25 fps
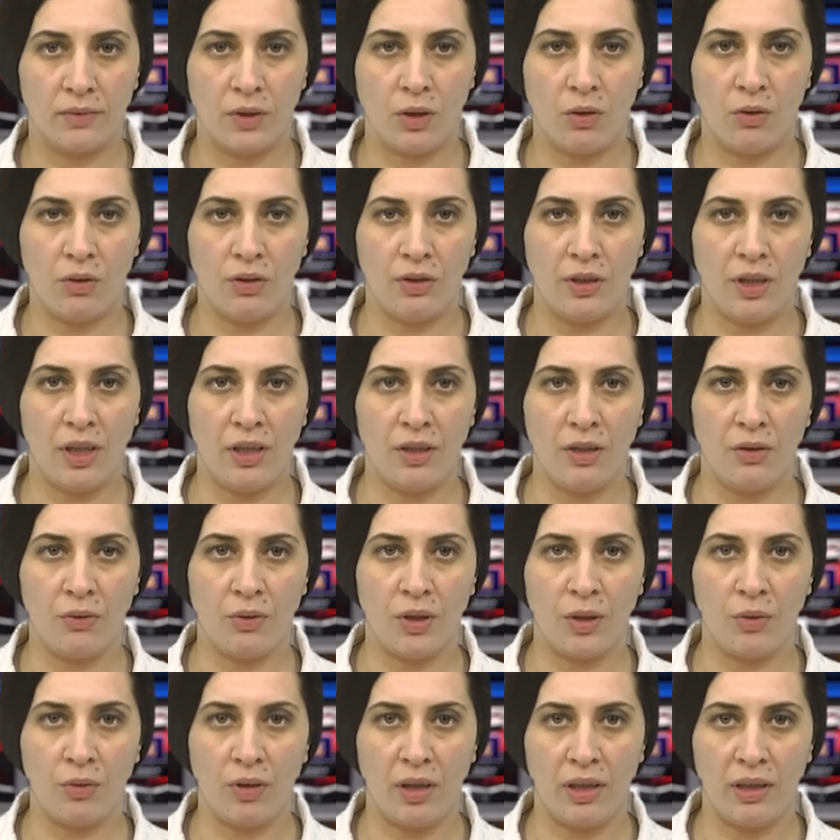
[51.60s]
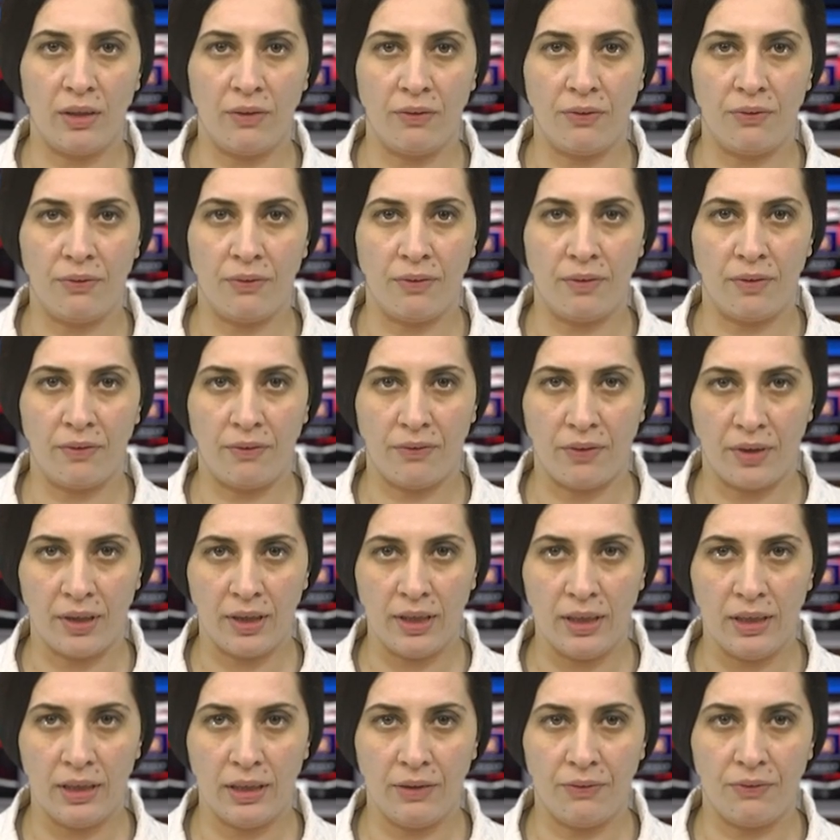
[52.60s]
On January
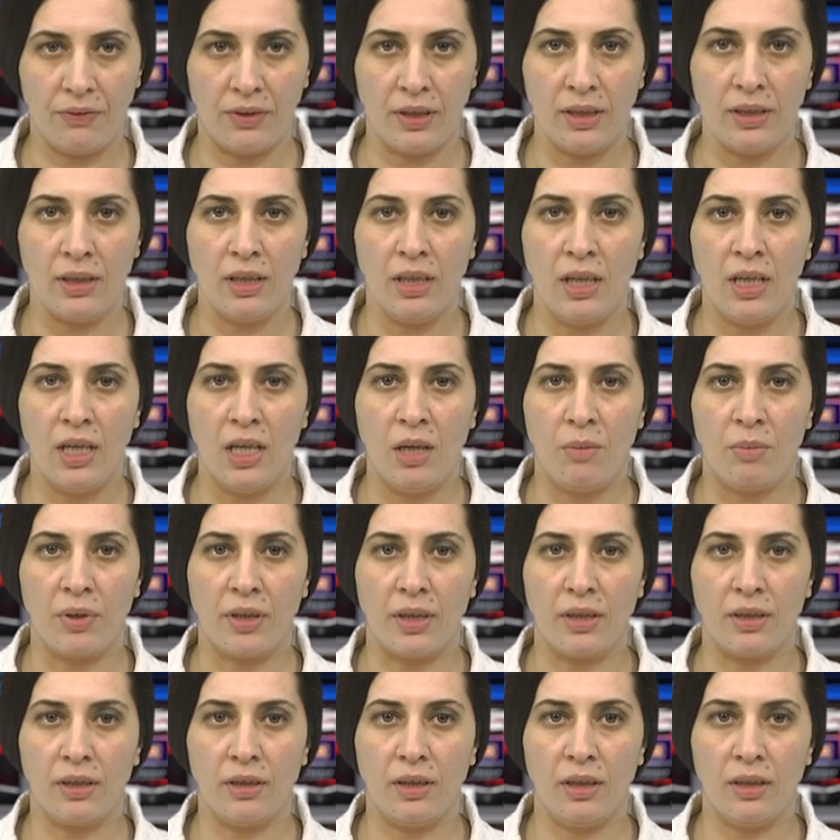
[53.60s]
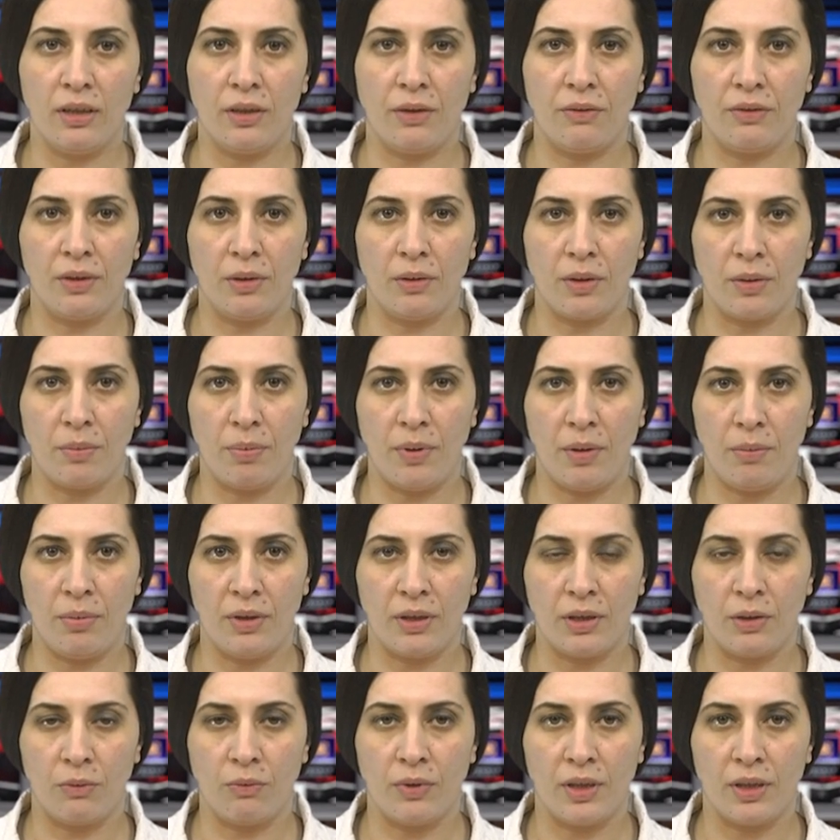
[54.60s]
23, the first president of the
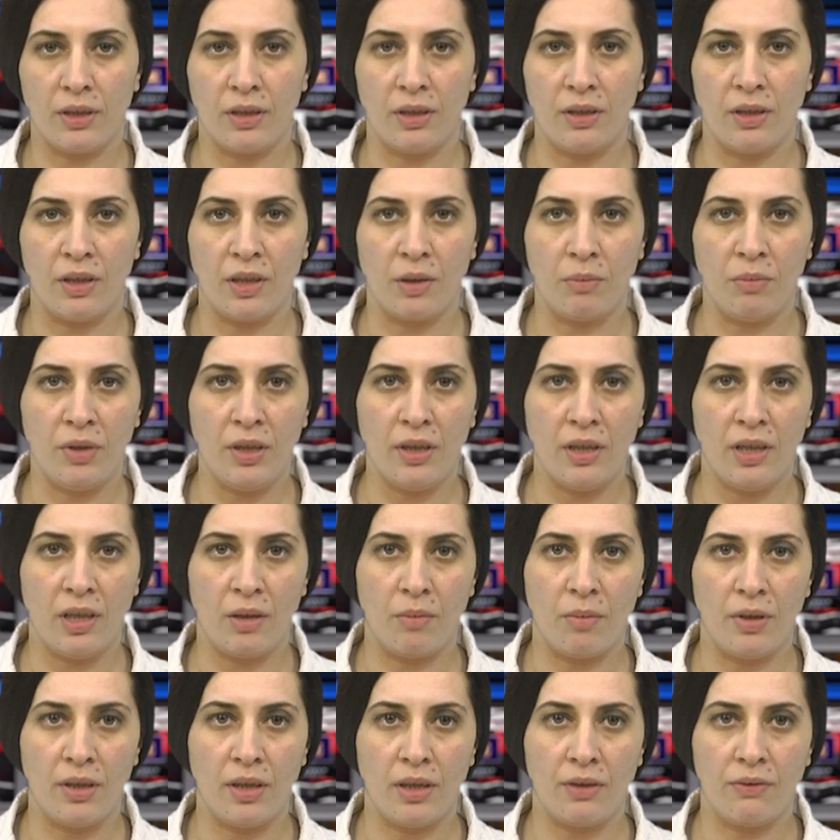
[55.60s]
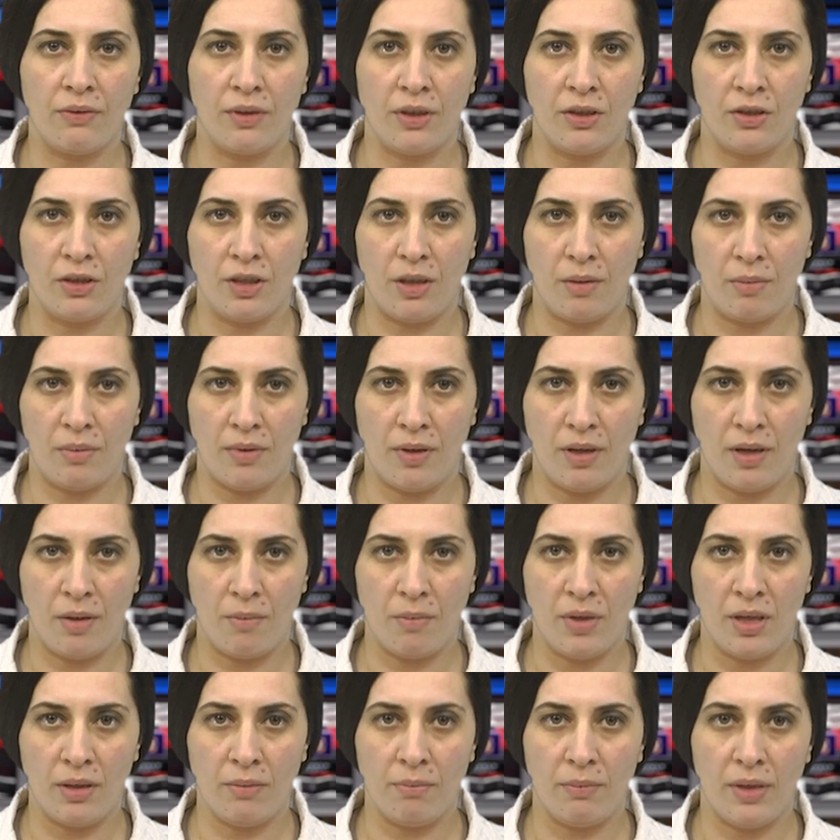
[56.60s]
Republic of Western Armenia, Armenak Vreji
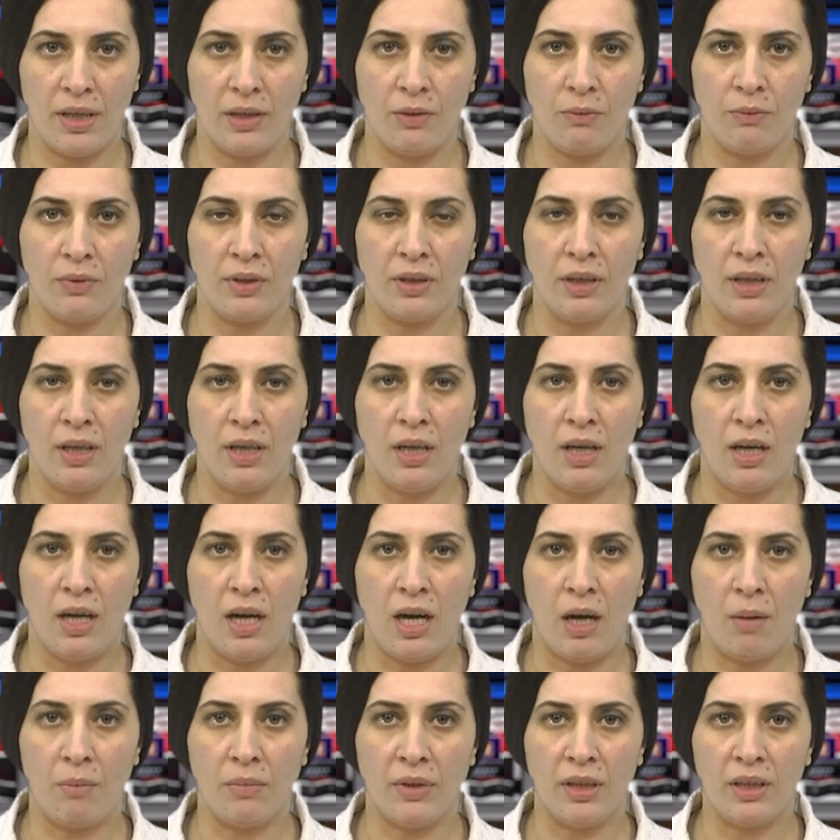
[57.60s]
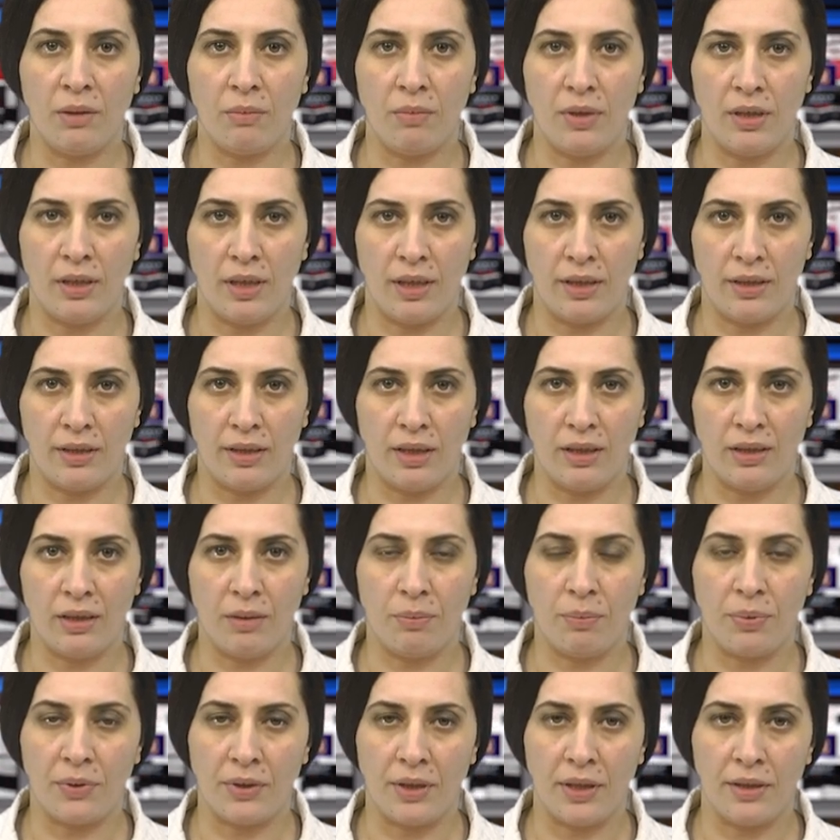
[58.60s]
Abrahamian, met with Hamlet Minasyan,
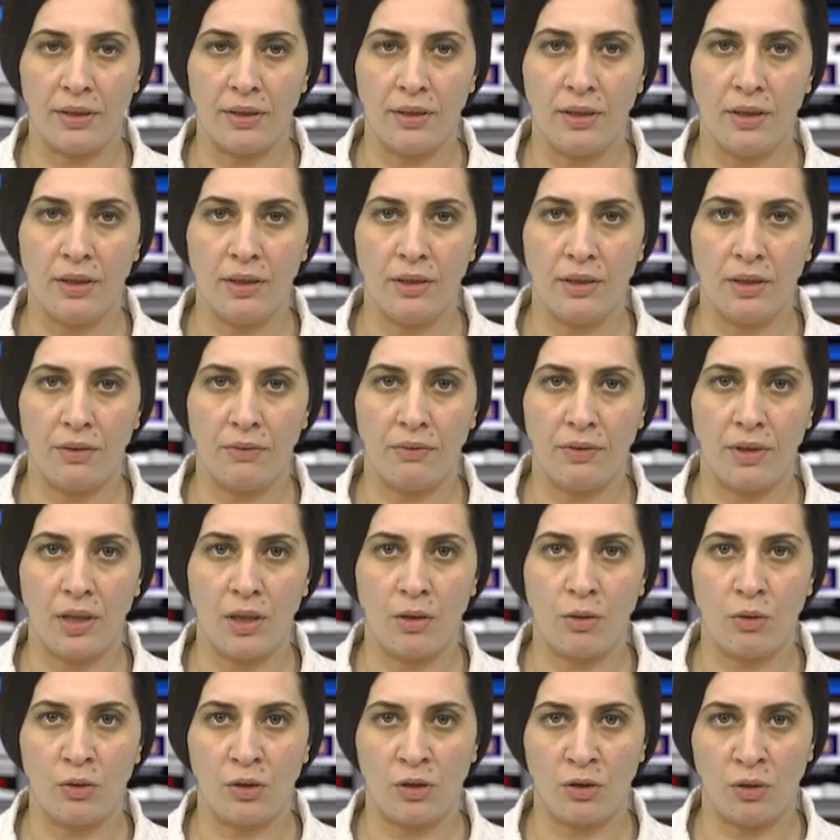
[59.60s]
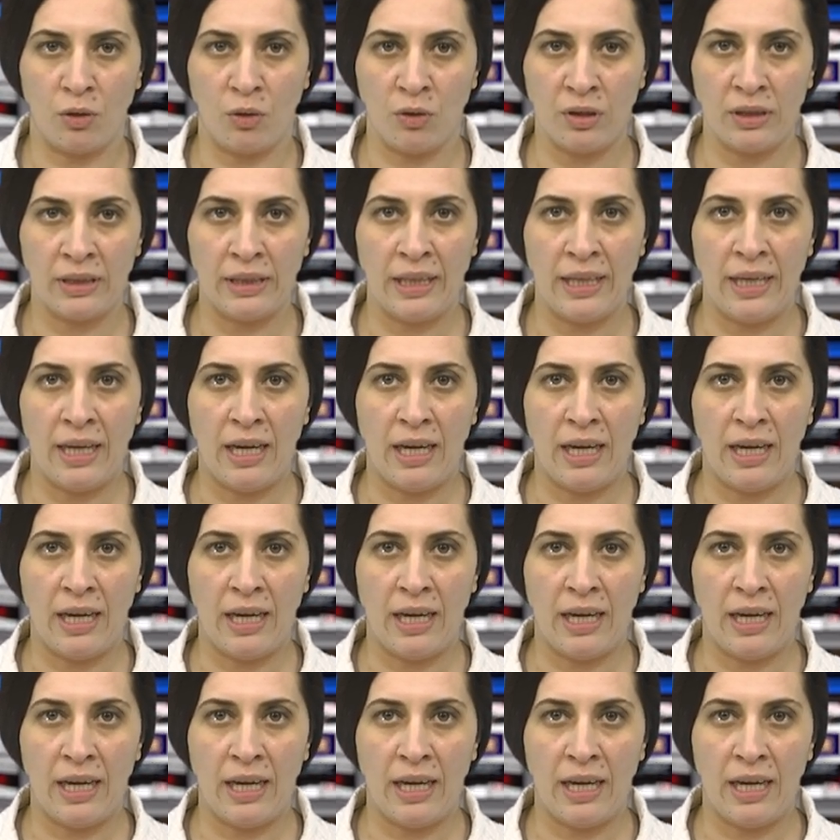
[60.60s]
the president of ECOSOC's